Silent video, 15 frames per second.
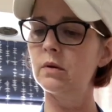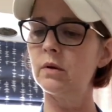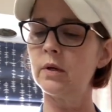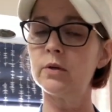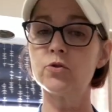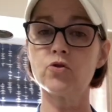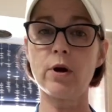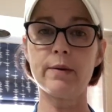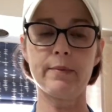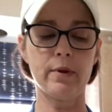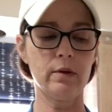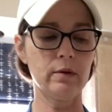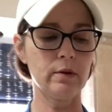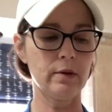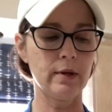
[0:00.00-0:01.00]
And dry
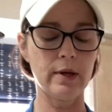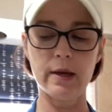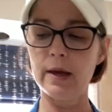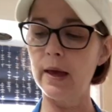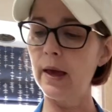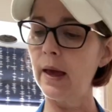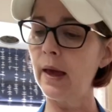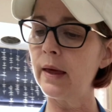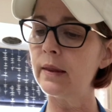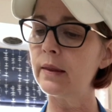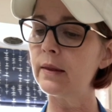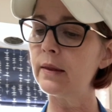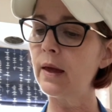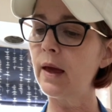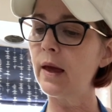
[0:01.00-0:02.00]
milk,
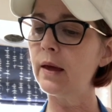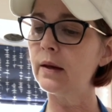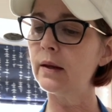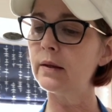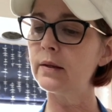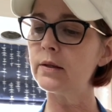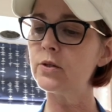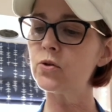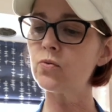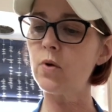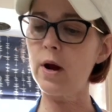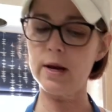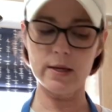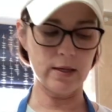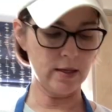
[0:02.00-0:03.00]
and then the
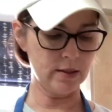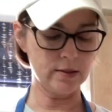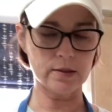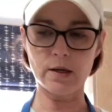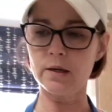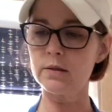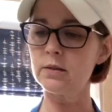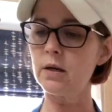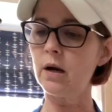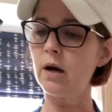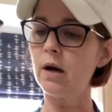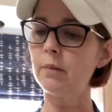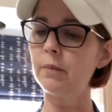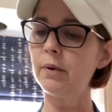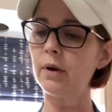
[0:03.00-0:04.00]
dry yeast on
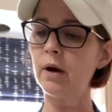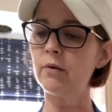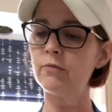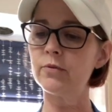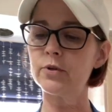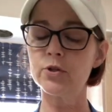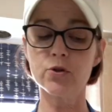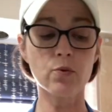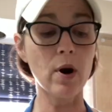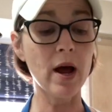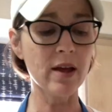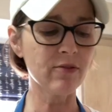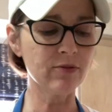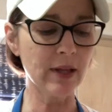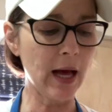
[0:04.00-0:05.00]
top of the
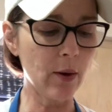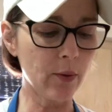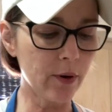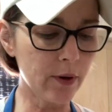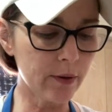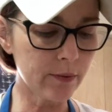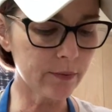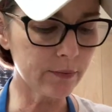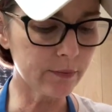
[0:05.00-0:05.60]
dry flour.